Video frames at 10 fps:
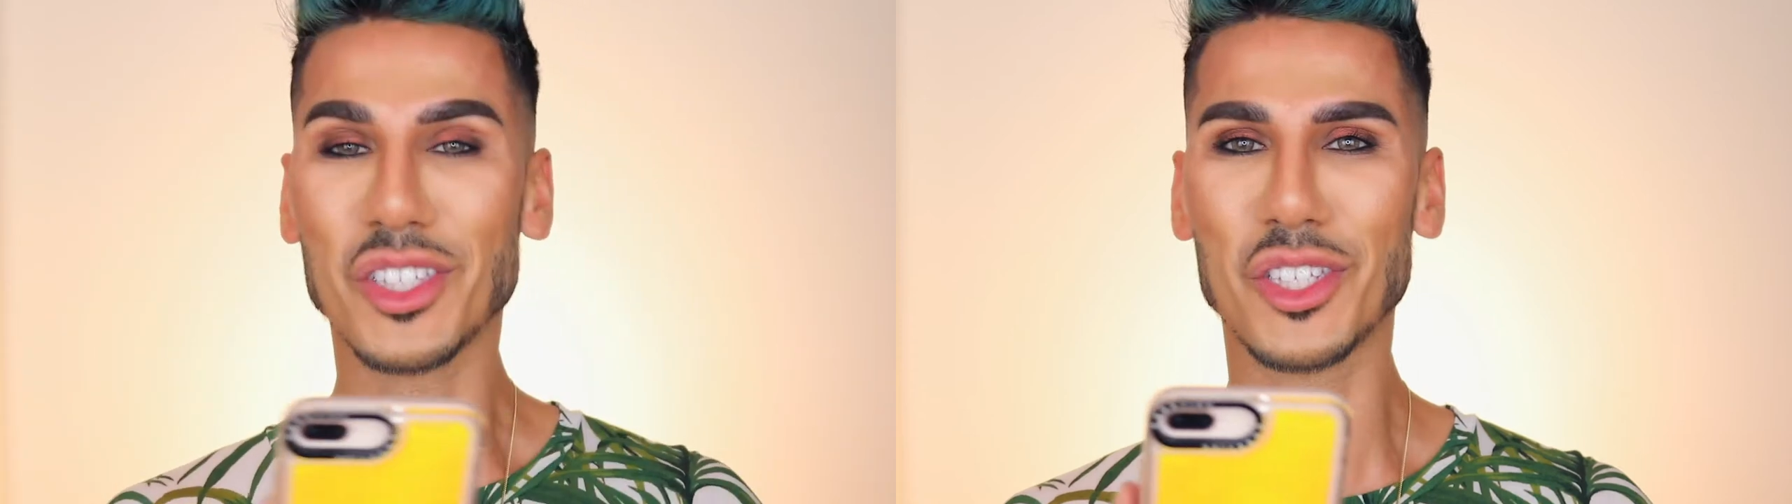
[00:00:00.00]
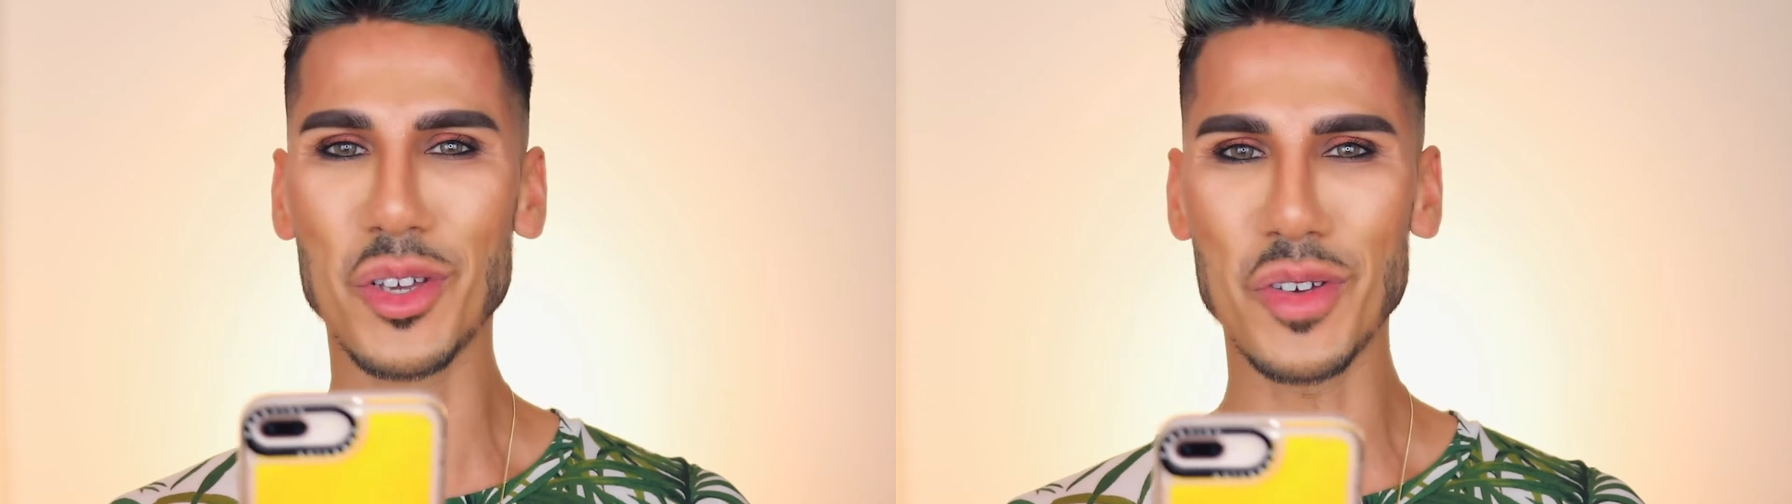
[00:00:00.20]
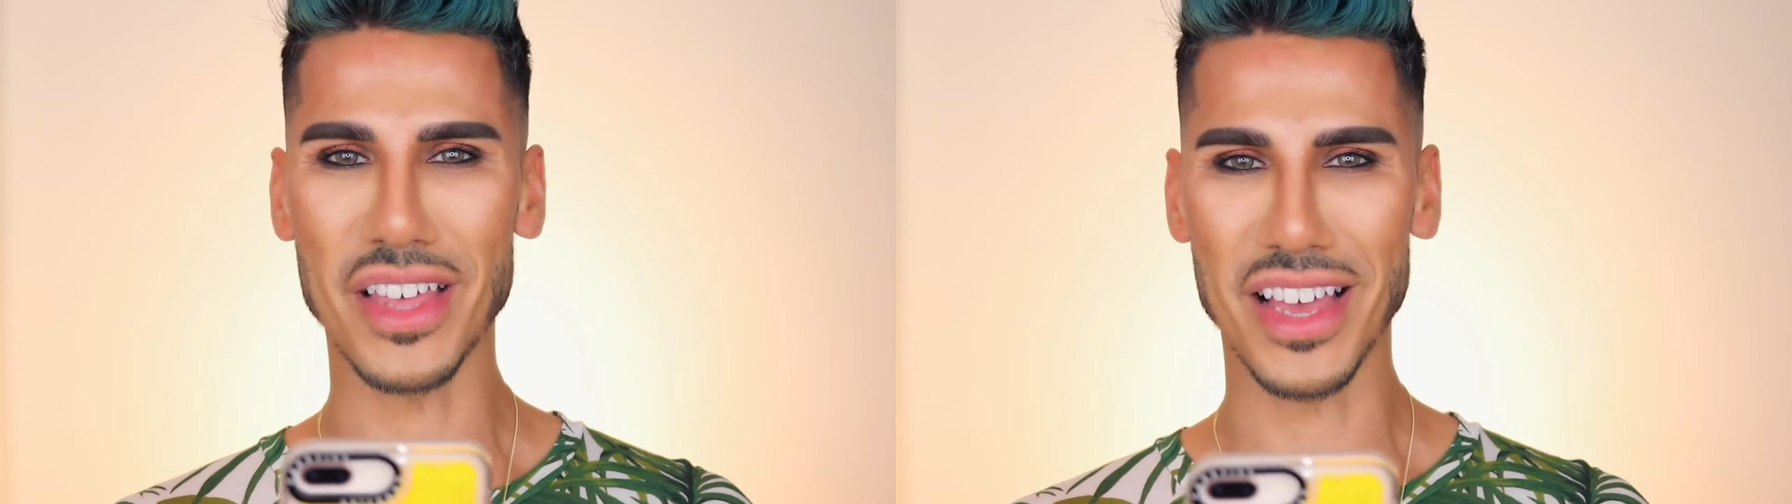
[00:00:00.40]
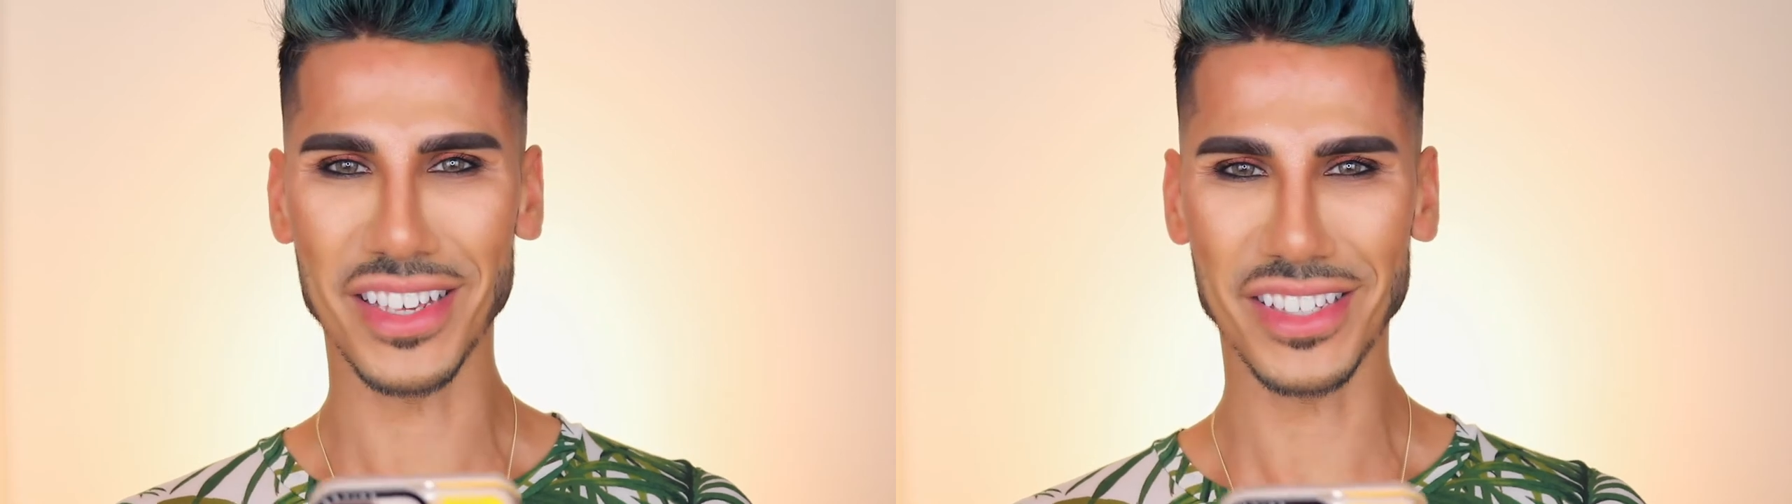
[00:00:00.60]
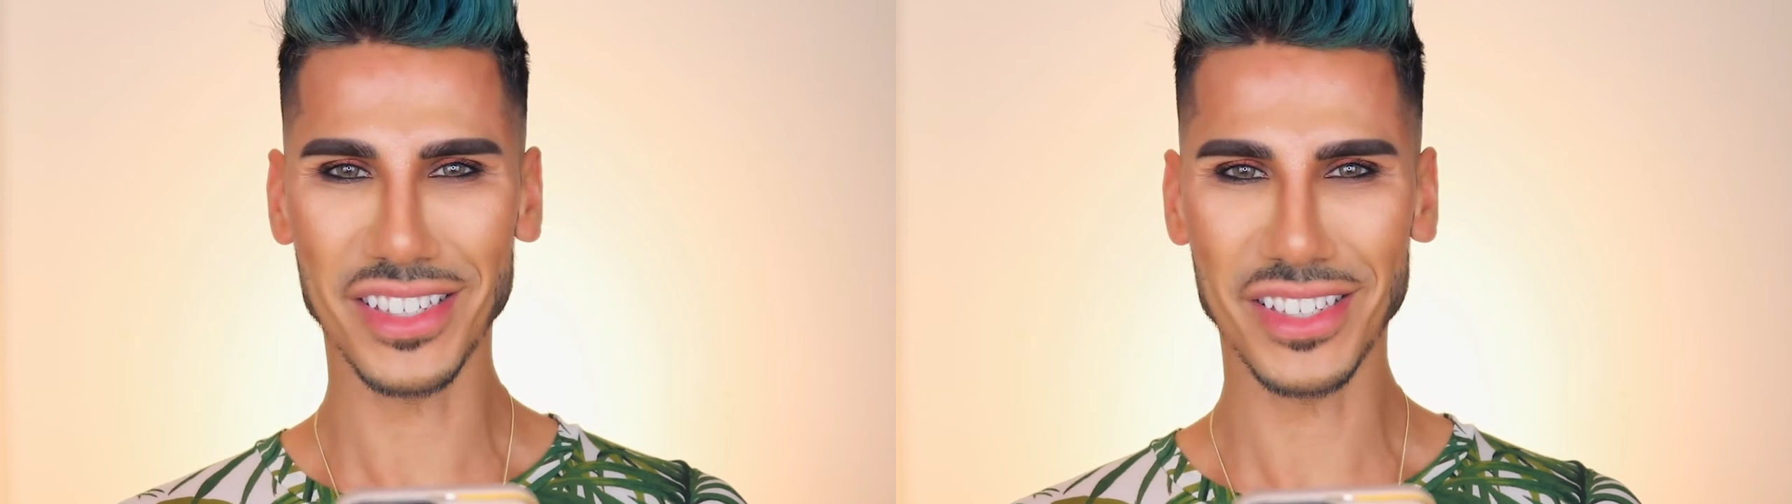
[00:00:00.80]
do
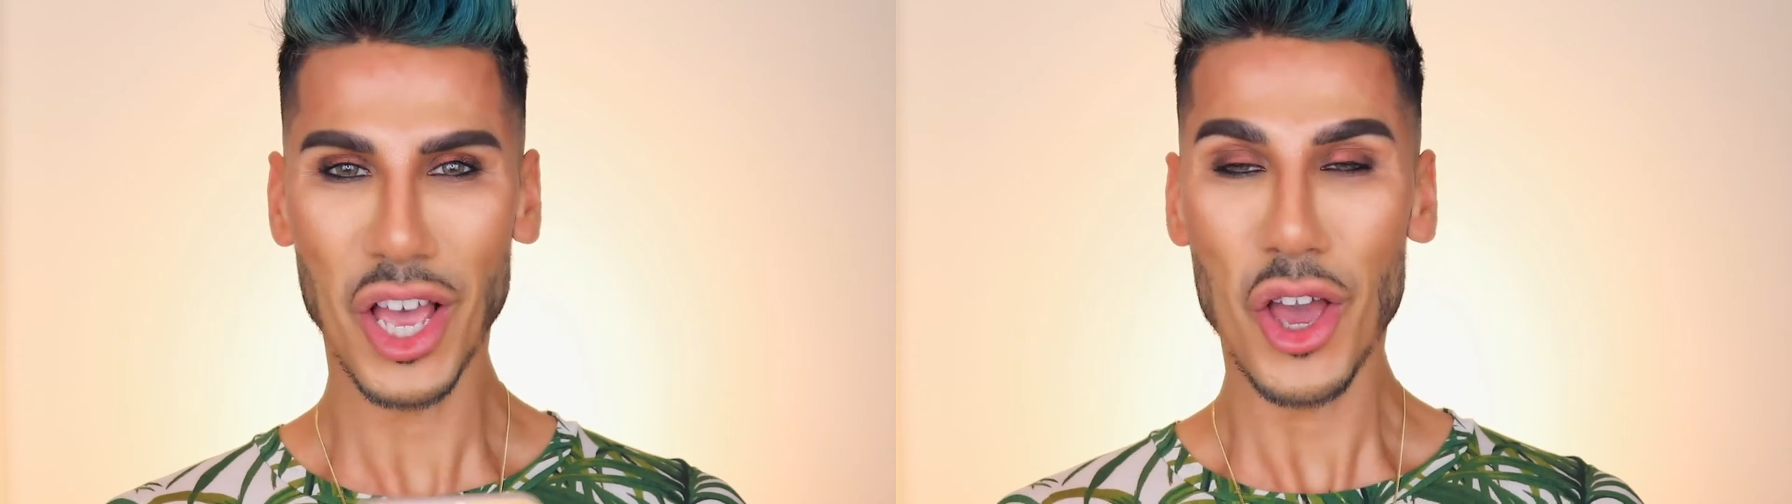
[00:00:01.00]
this.